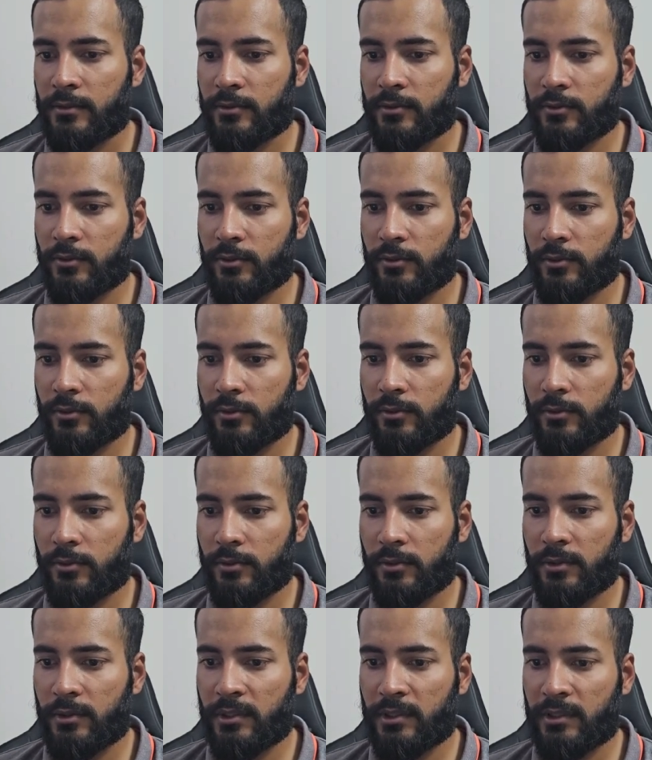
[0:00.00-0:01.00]

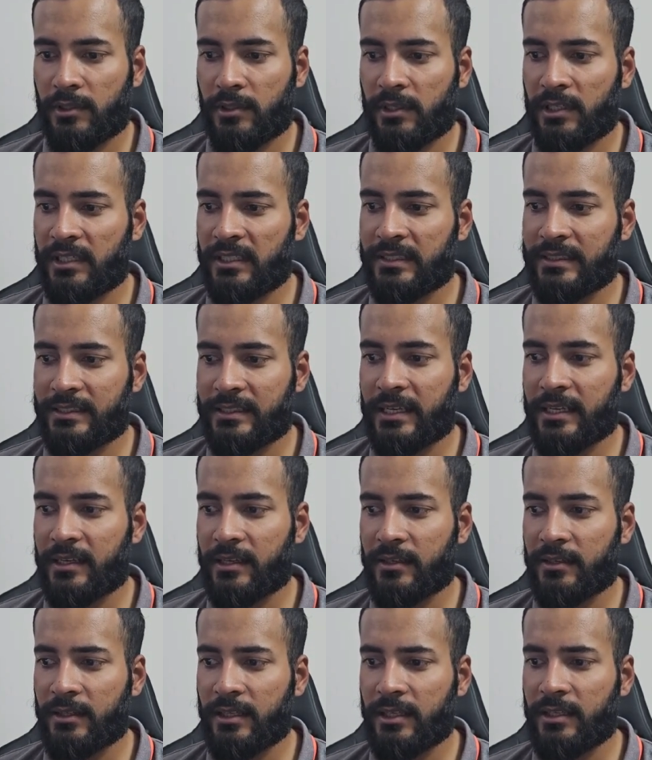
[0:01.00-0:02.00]
So it's
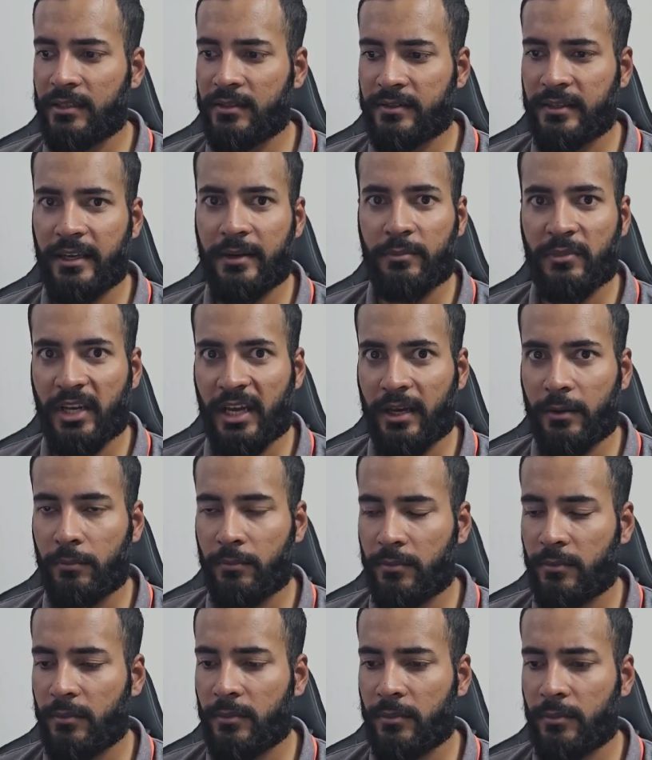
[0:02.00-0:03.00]
taking the same
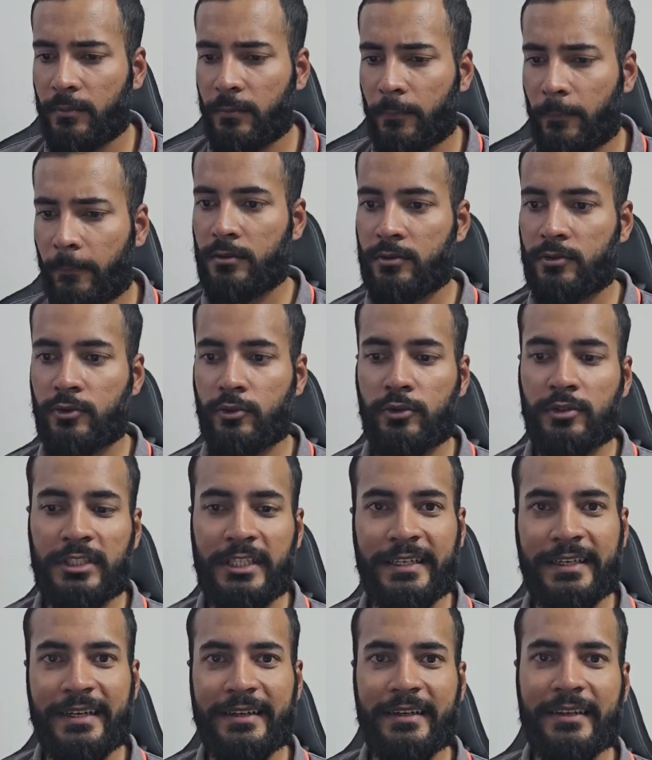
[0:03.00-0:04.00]
time. So
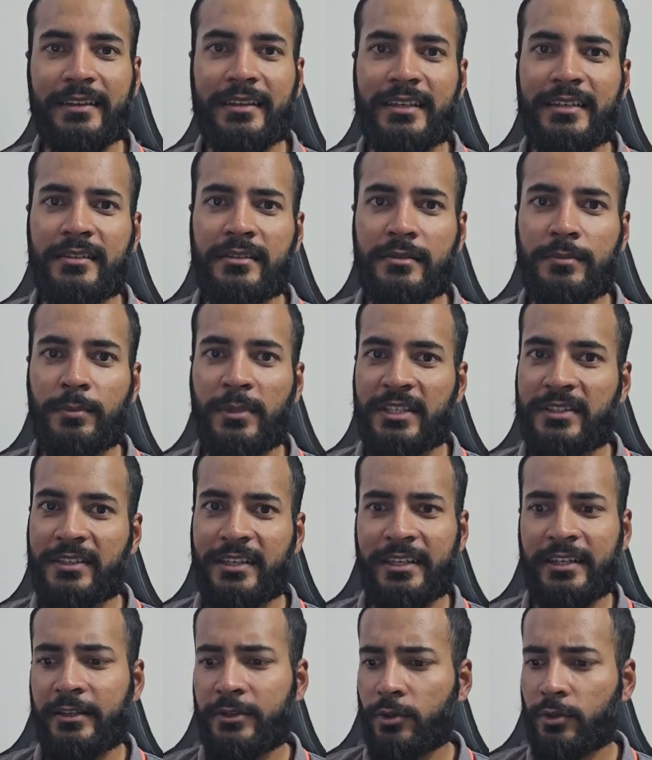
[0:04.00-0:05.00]
generating this
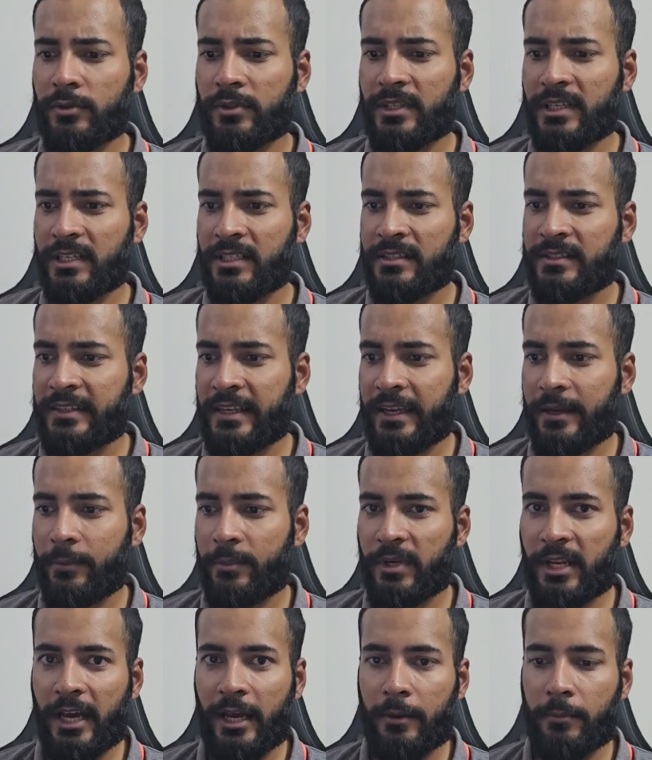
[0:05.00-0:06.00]
basically took the
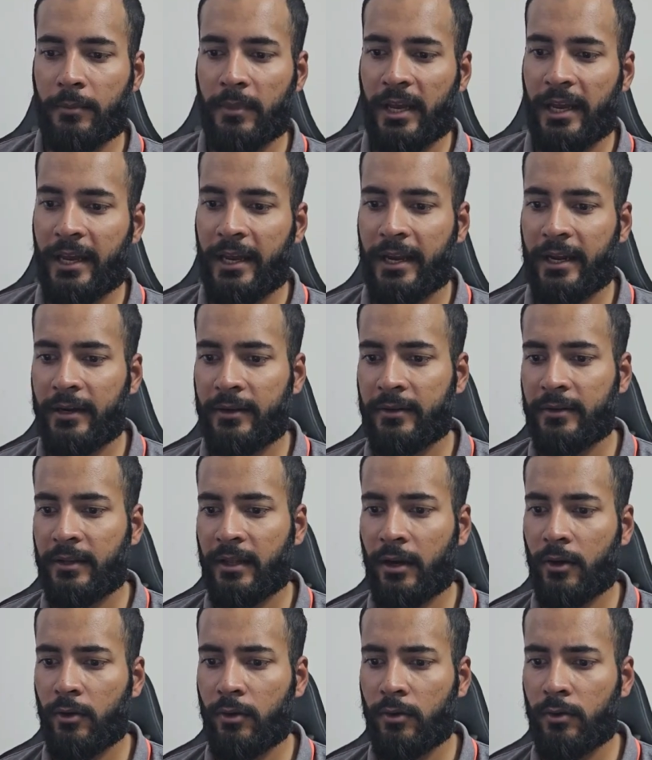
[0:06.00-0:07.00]
same time. And
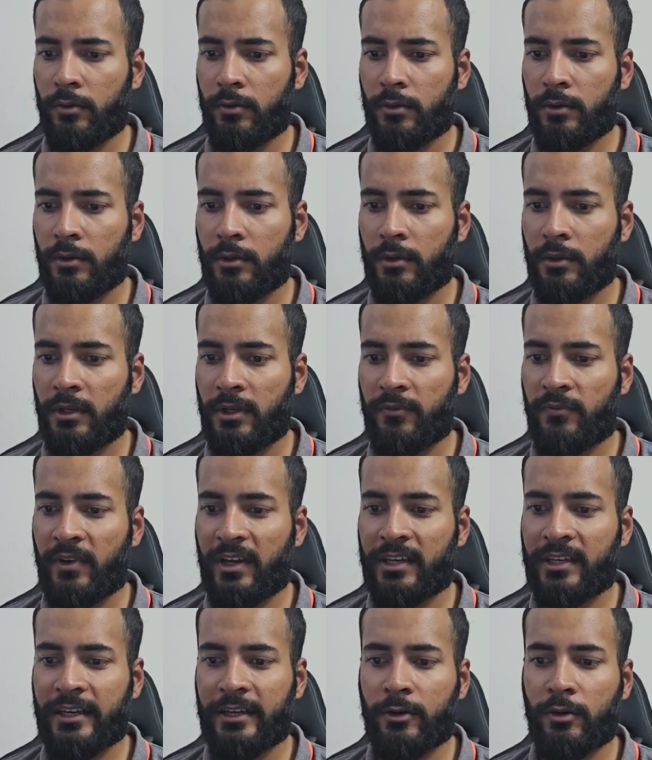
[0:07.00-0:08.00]
now if
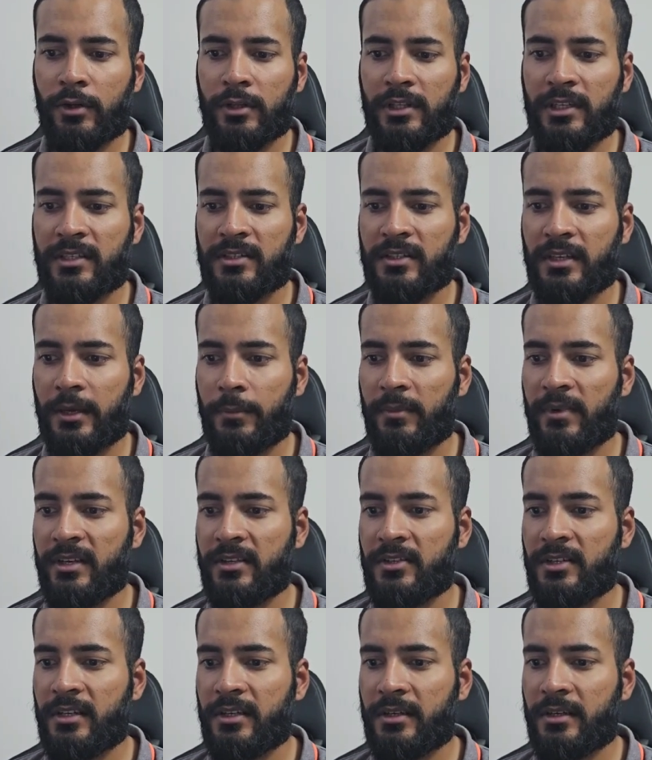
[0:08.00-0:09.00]
I click on this
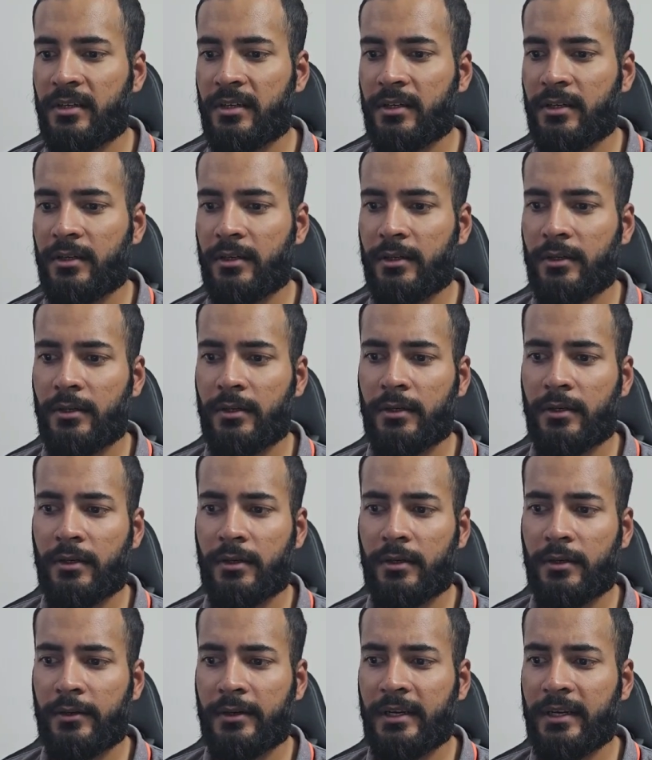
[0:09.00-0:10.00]
image, it
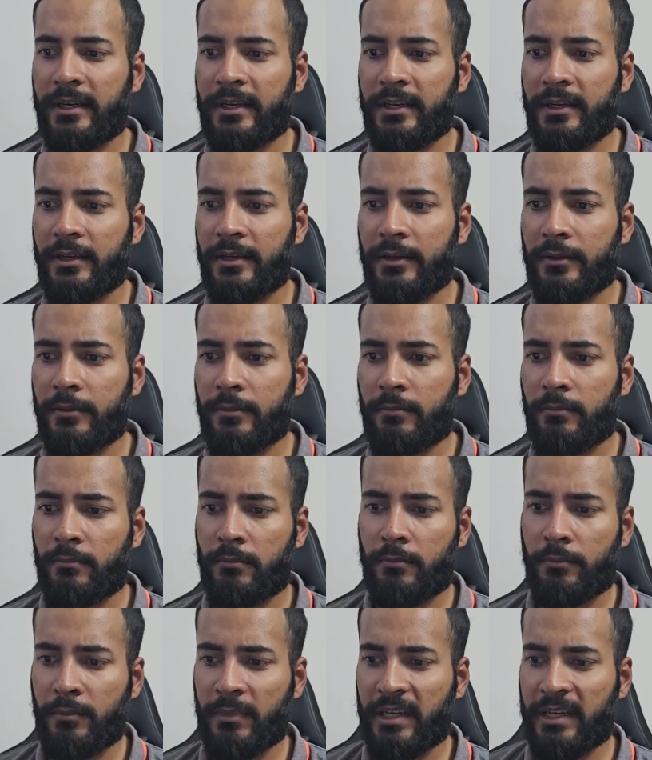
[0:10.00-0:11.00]
really
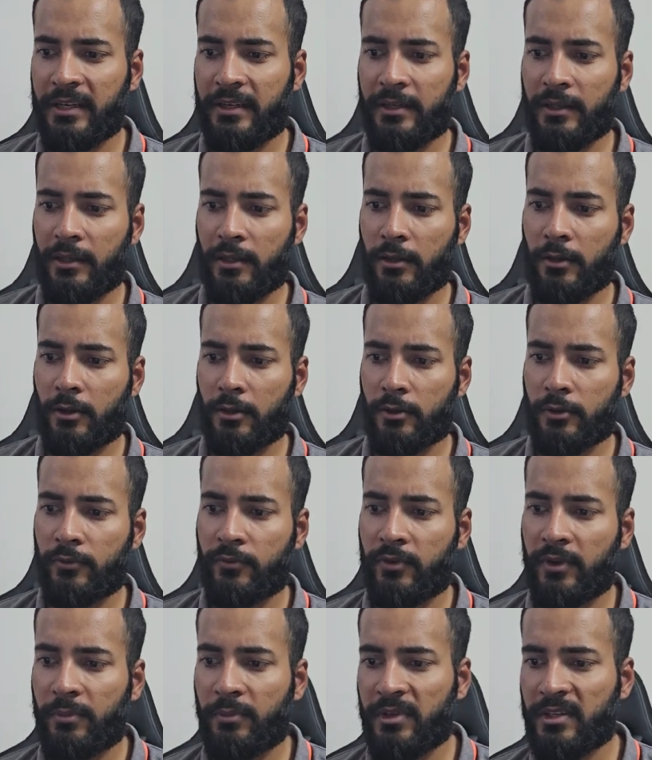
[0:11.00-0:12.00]
made a lot
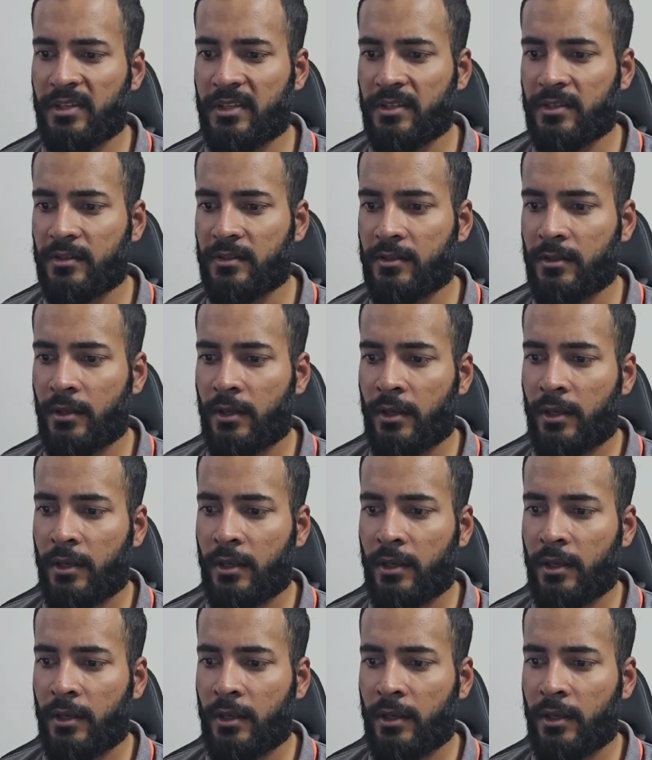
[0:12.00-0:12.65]
of images